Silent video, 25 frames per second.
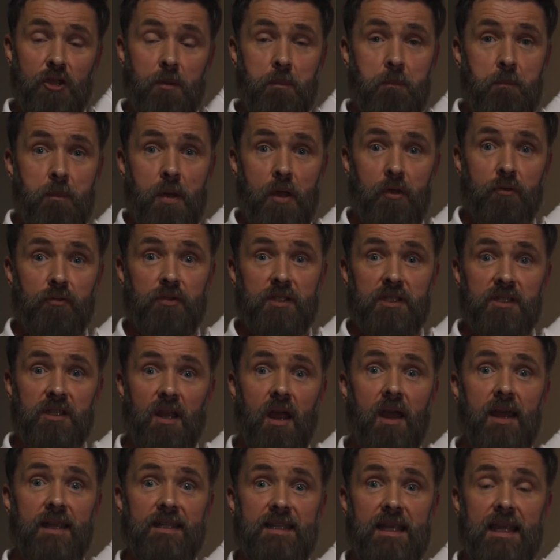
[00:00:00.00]
both
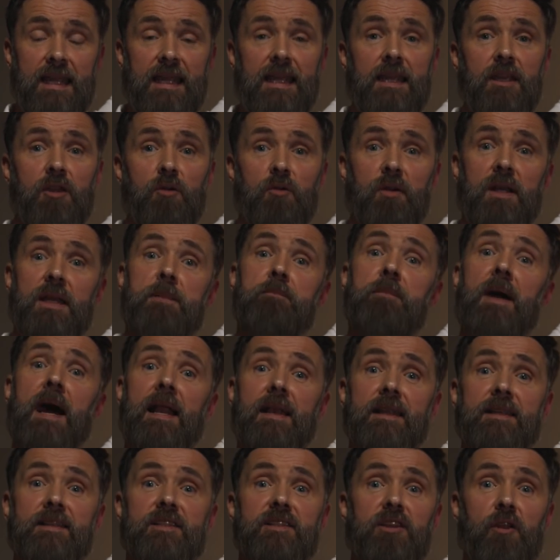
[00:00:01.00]
sides are equally
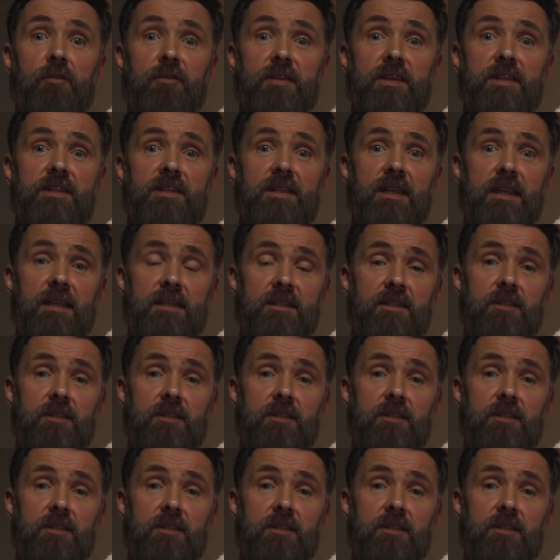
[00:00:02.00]
balanced on the seat.